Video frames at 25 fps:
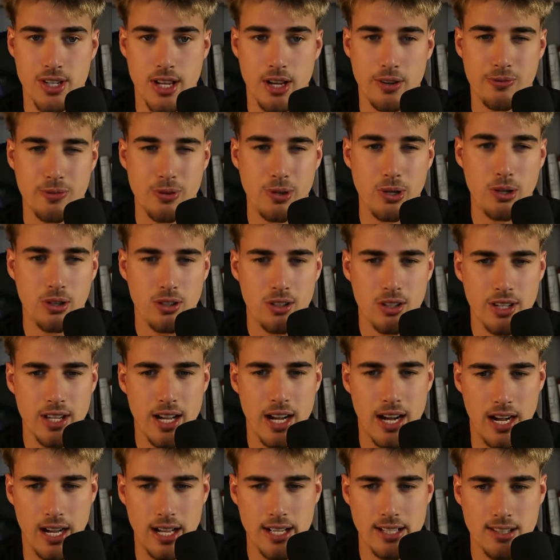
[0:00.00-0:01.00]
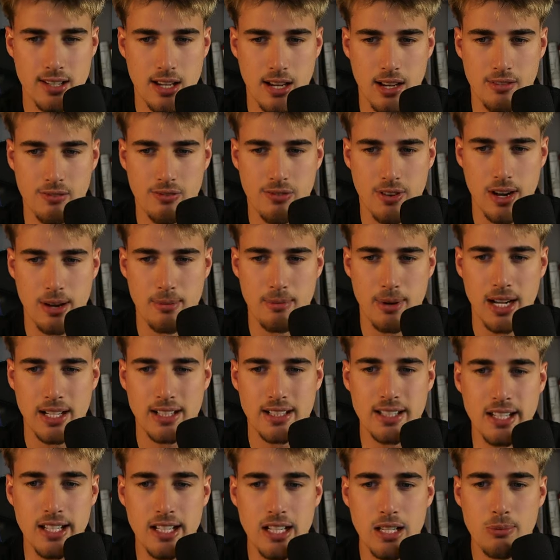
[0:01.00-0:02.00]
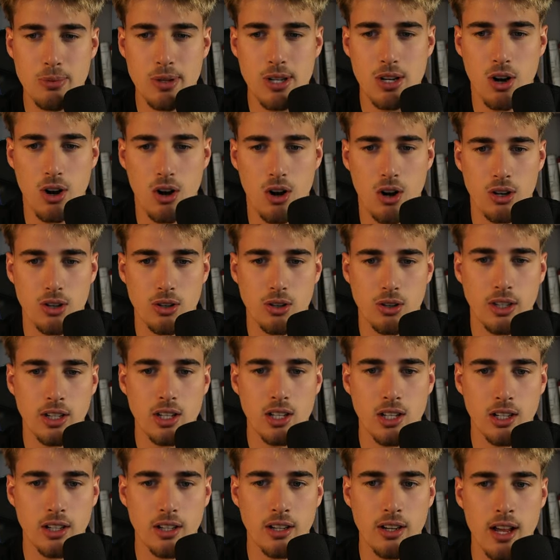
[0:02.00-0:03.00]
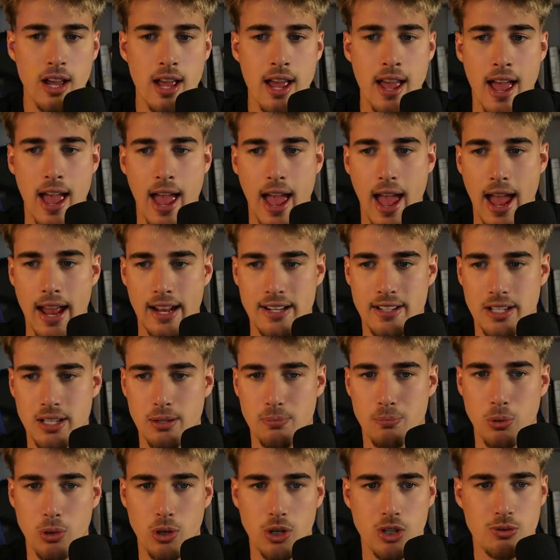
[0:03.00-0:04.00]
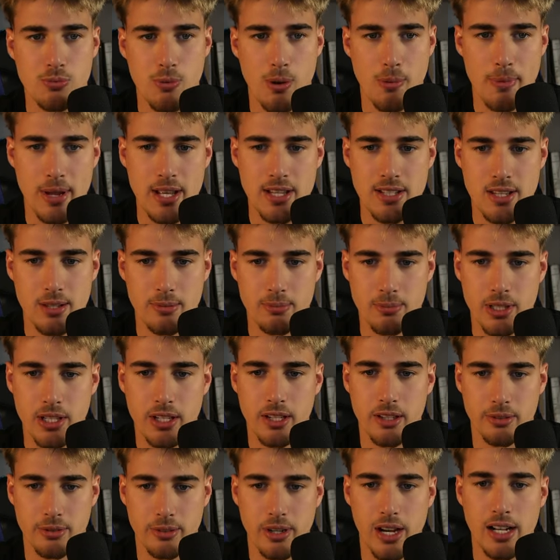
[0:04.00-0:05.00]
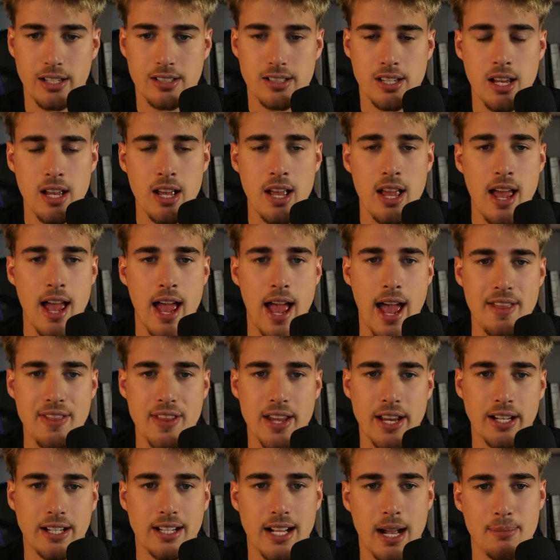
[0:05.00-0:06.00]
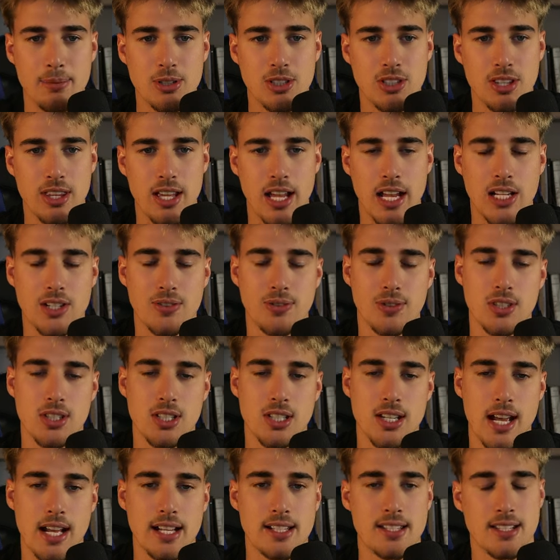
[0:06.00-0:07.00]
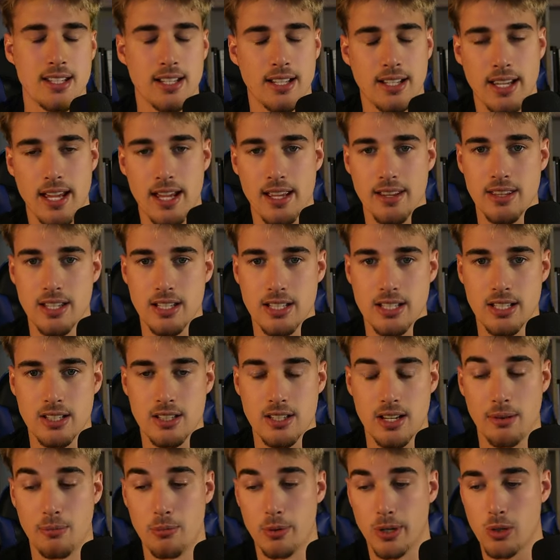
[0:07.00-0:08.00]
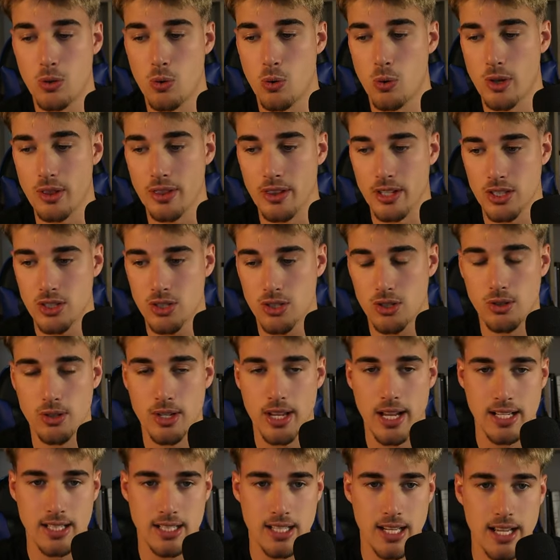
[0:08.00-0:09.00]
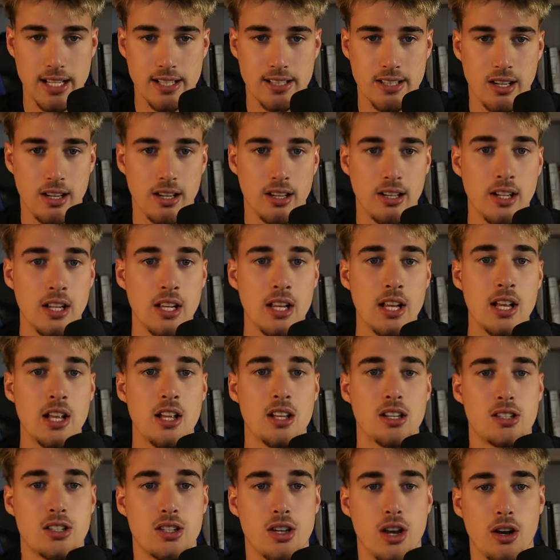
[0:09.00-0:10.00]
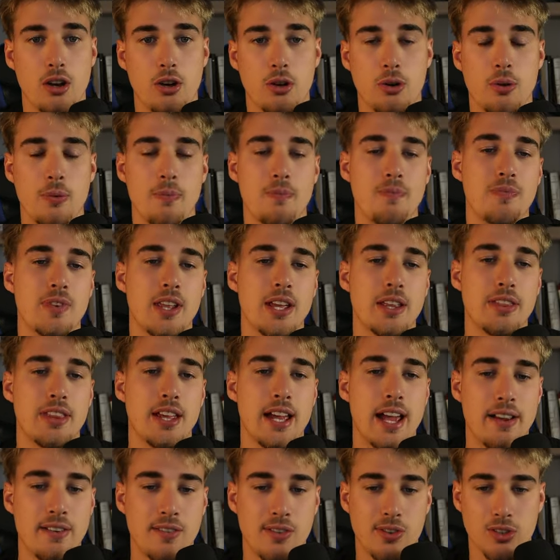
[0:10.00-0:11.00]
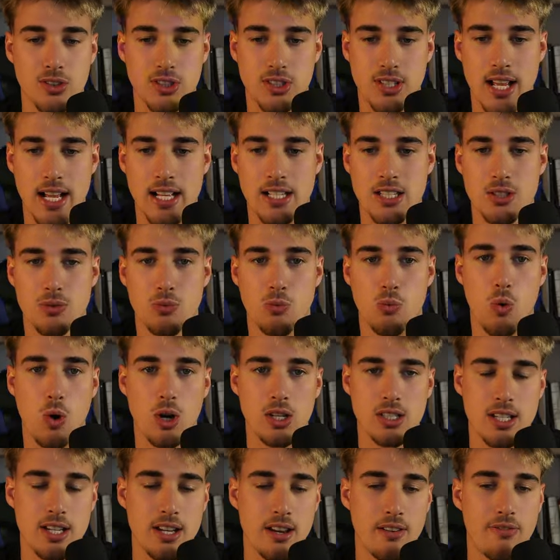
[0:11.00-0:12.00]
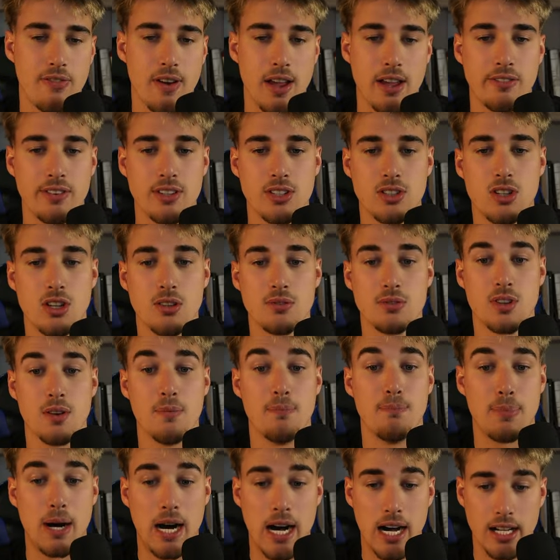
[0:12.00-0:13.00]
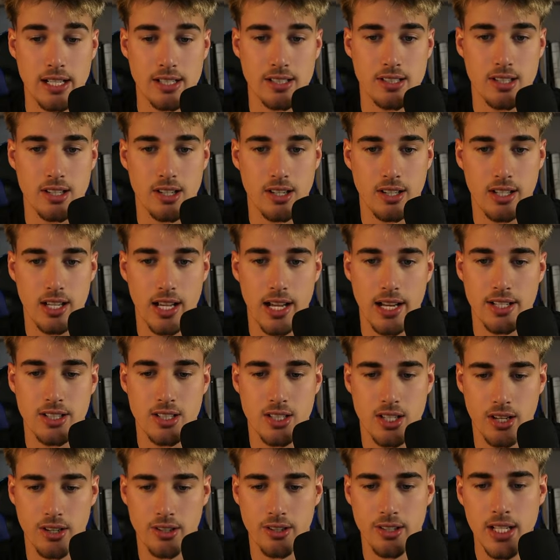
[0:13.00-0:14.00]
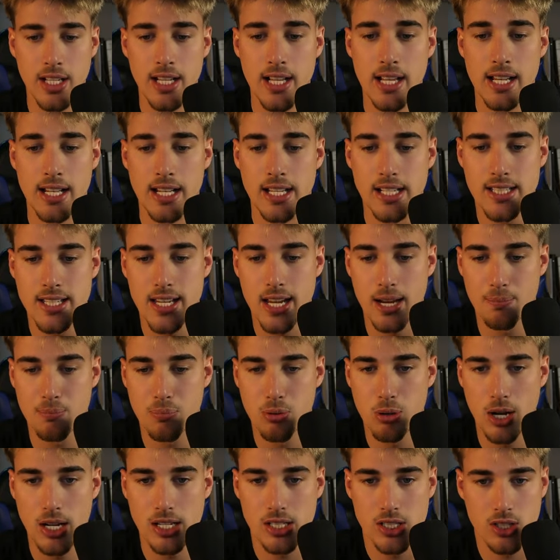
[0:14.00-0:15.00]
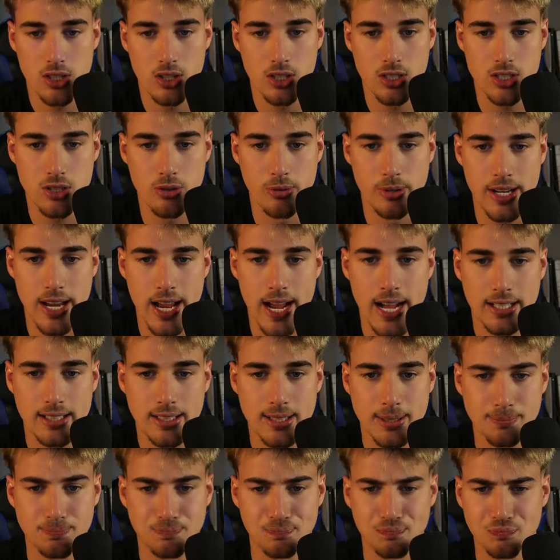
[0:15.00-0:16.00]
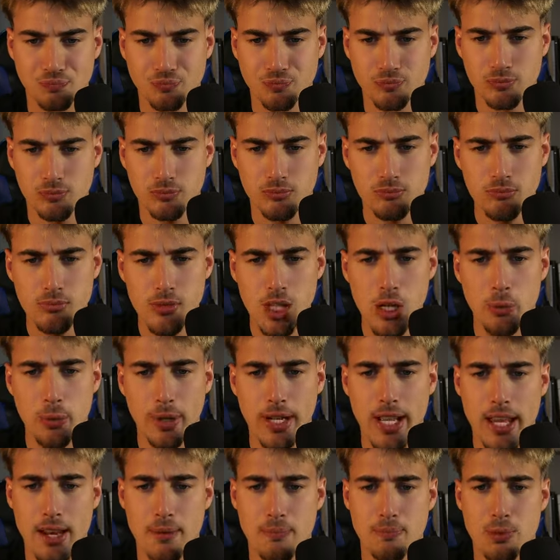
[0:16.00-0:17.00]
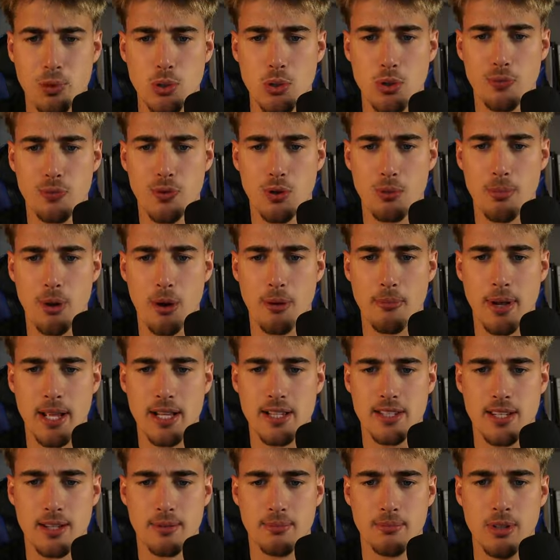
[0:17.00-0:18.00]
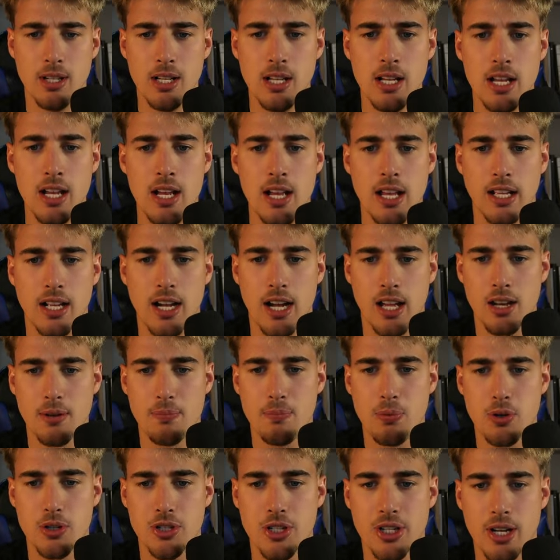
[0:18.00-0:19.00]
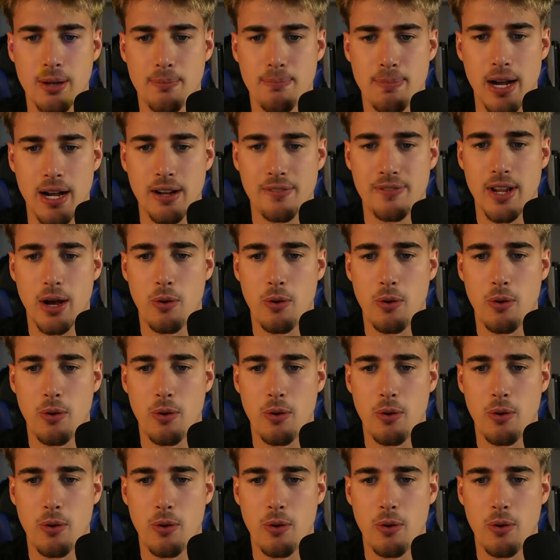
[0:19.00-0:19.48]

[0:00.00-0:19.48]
Now, if we look on the high time frame, ideally we are looking at a bullish momentum here, right? And then coming to the Edgeville stats, again, I'm recording this 2 days later. So the Edgeville stats was in our favor in terms of buys, okay? So let's see how price starts to react. We get a beautiful momentum, kind of pushing above.